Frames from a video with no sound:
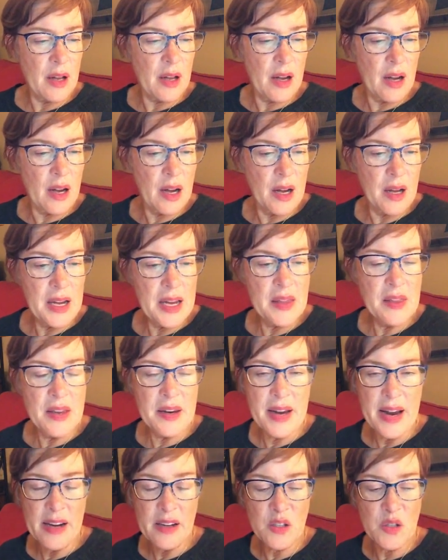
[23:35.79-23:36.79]
uh, in the
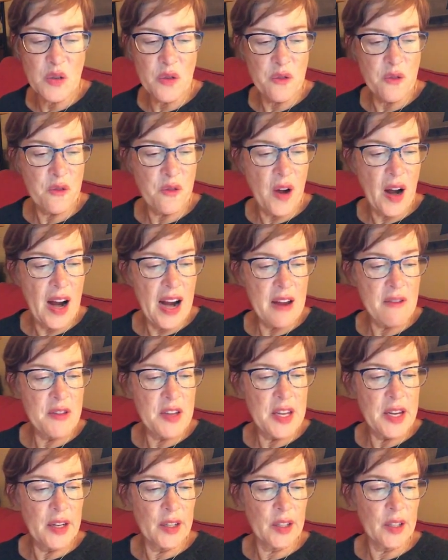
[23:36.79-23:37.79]
next five
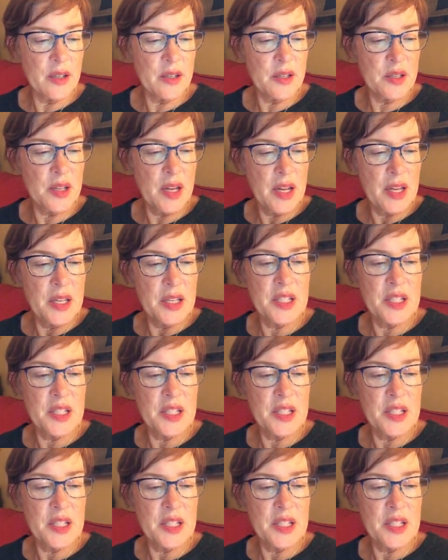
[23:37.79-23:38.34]
years,